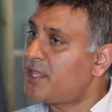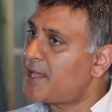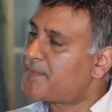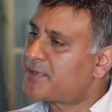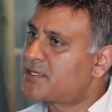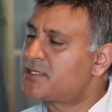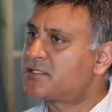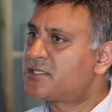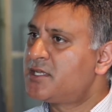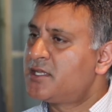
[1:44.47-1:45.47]
Yeah,
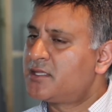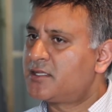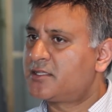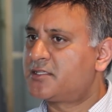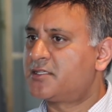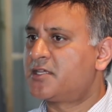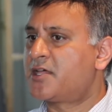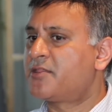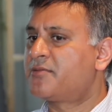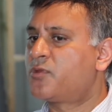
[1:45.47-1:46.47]
because
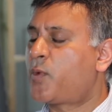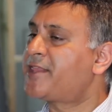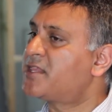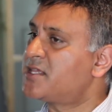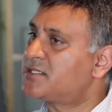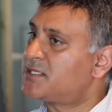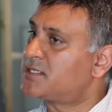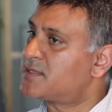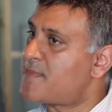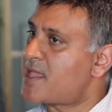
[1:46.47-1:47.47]
the way that these
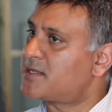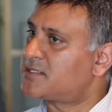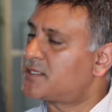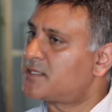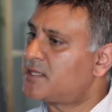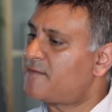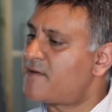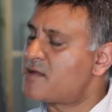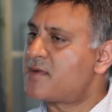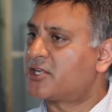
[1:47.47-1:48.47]
things are made is that they're
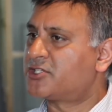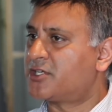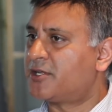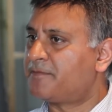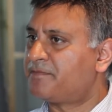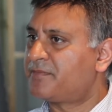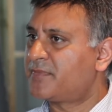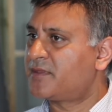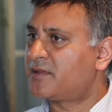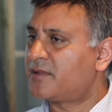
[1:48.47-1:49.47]
very much a
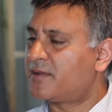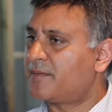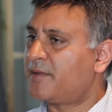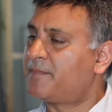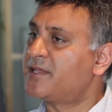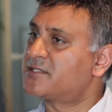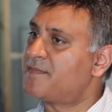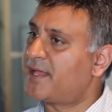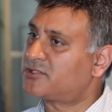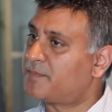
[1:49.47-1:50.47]
piece of
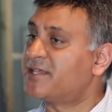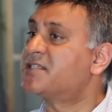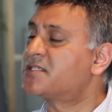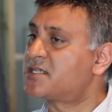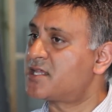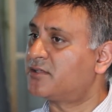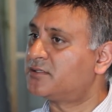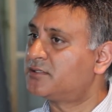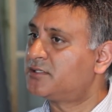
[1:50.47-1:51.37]
metal, a piece of steel.